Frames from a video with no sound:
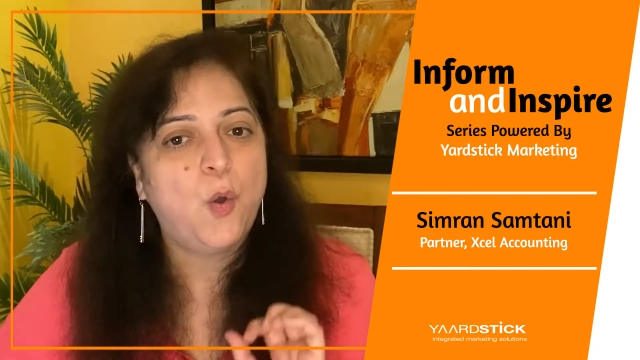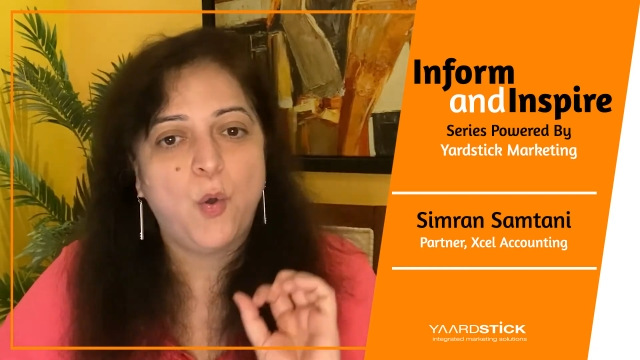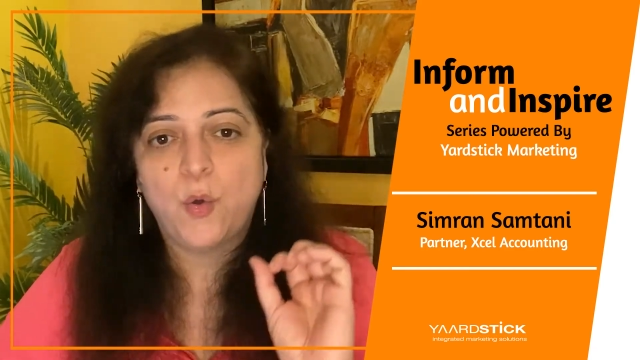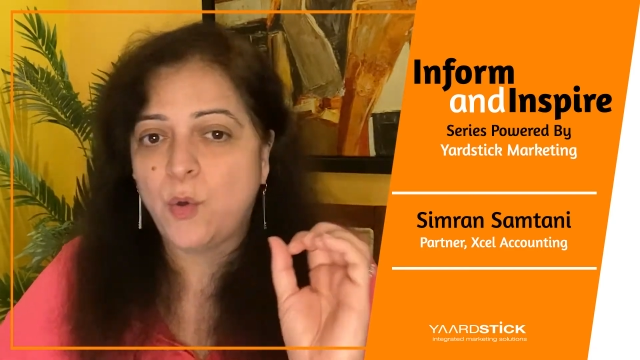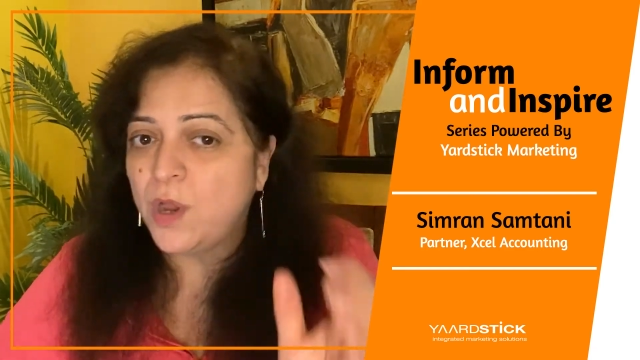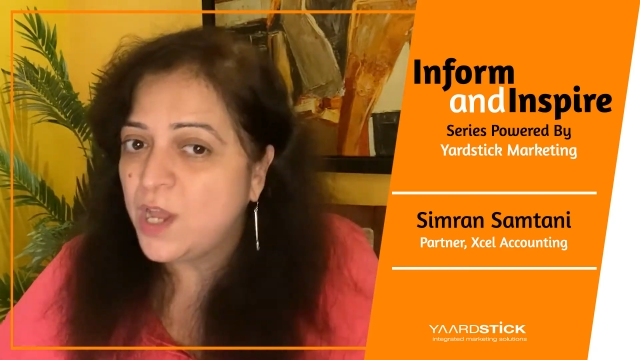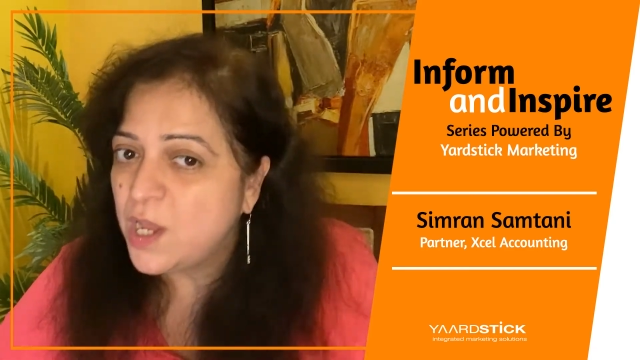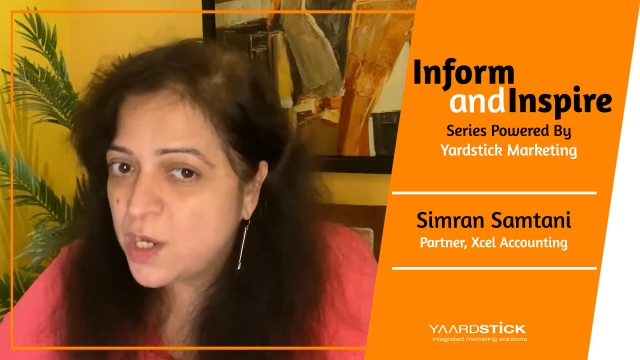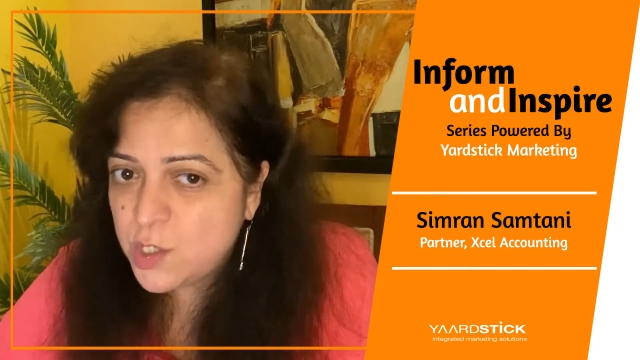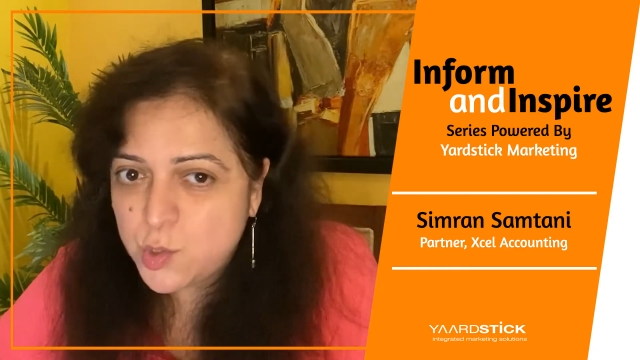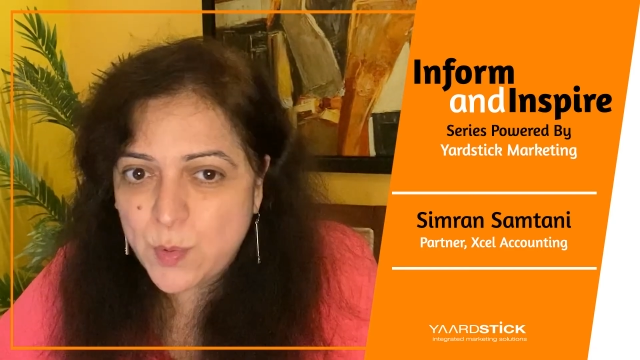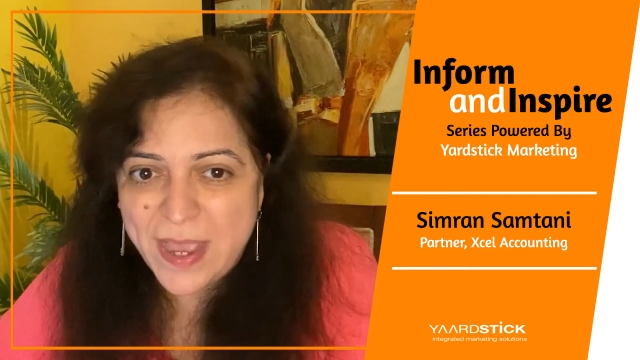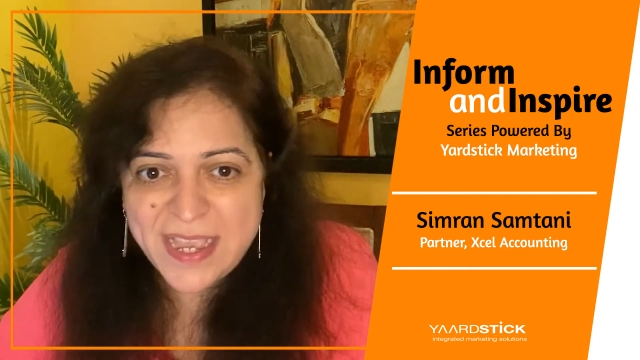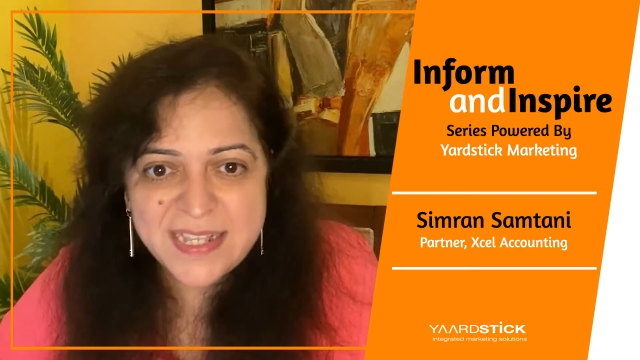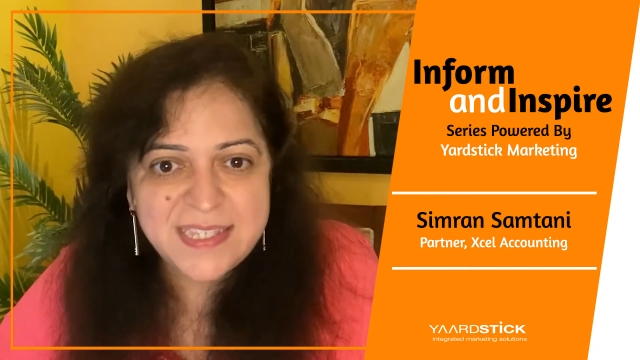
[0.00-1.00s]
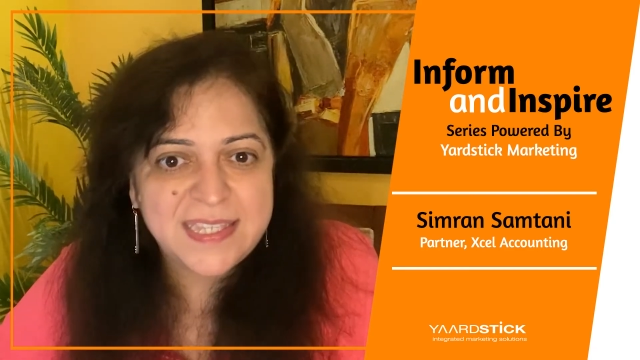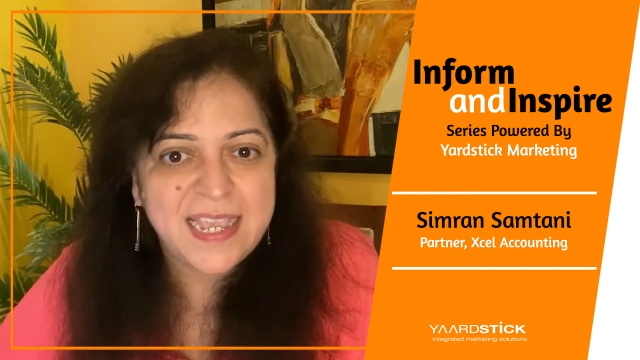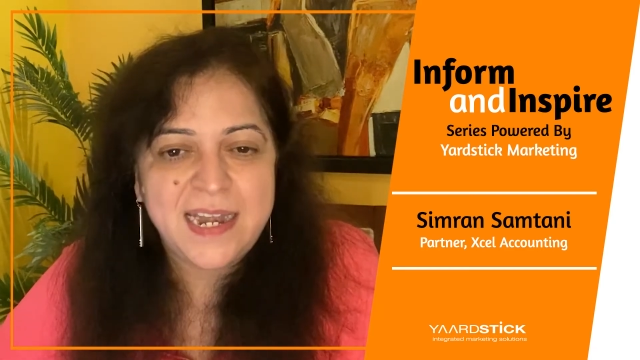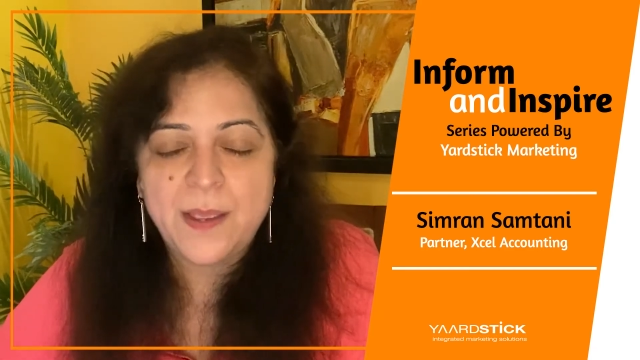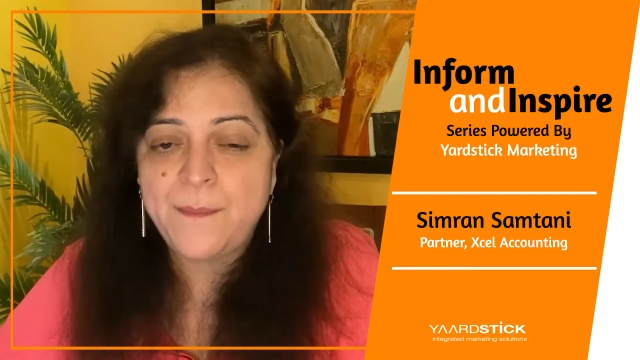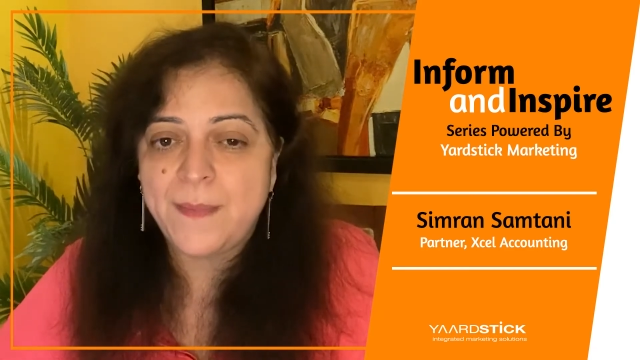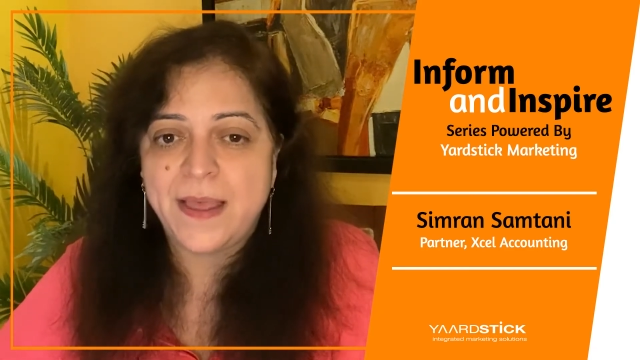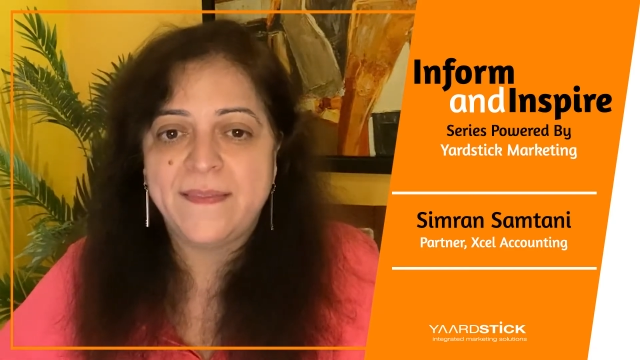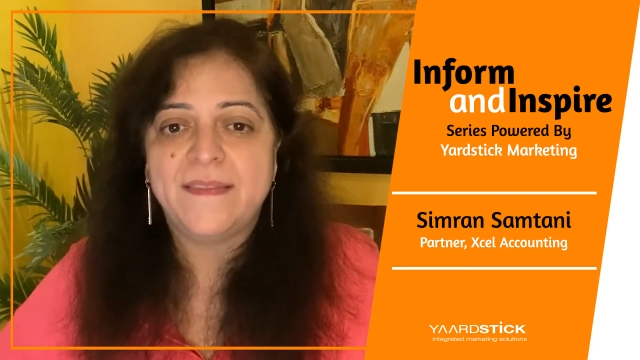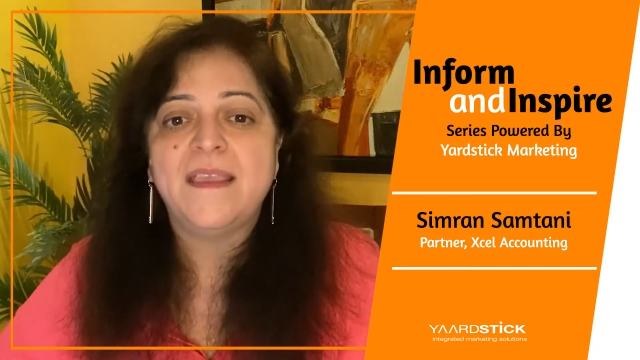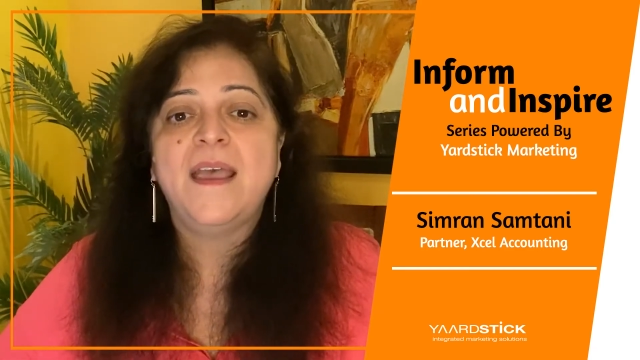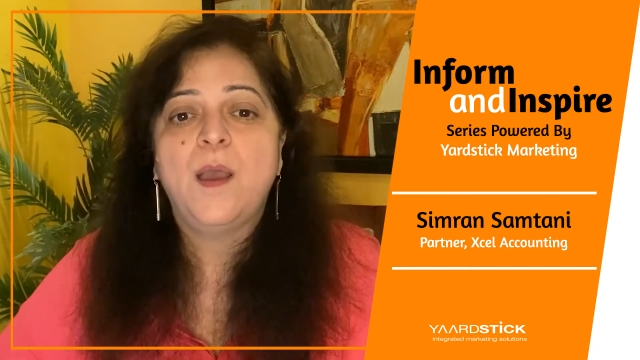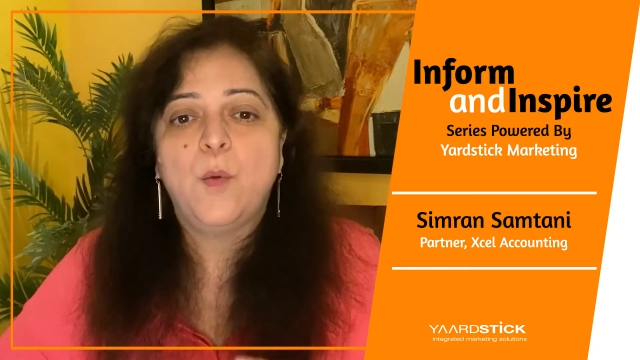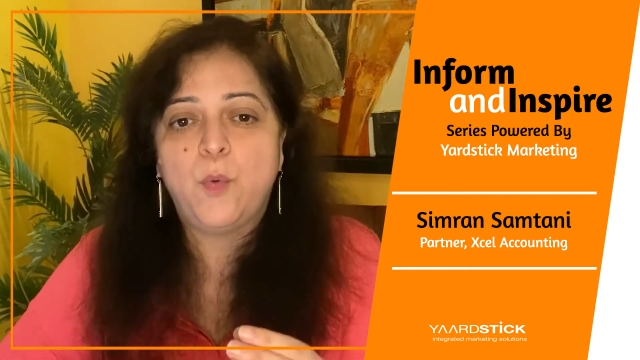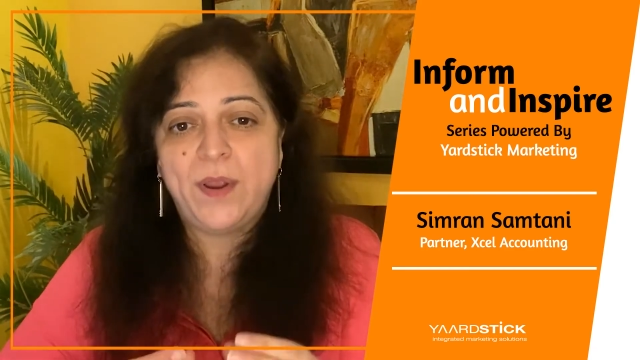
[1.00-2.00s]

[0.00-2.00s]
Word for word: or twice in a month,